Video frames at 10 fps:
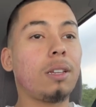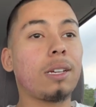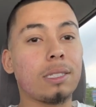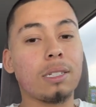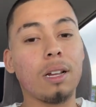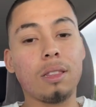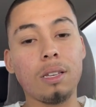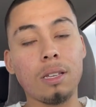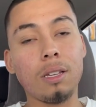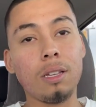Like, it's
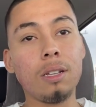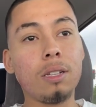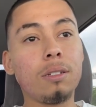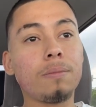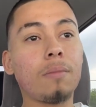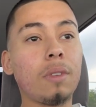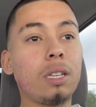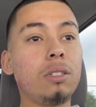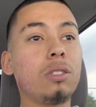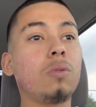nothing. Like,
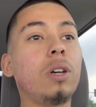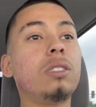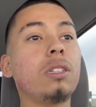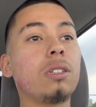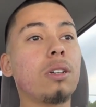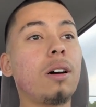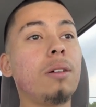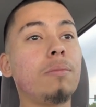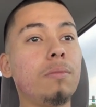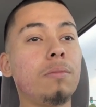you're just wasting your time.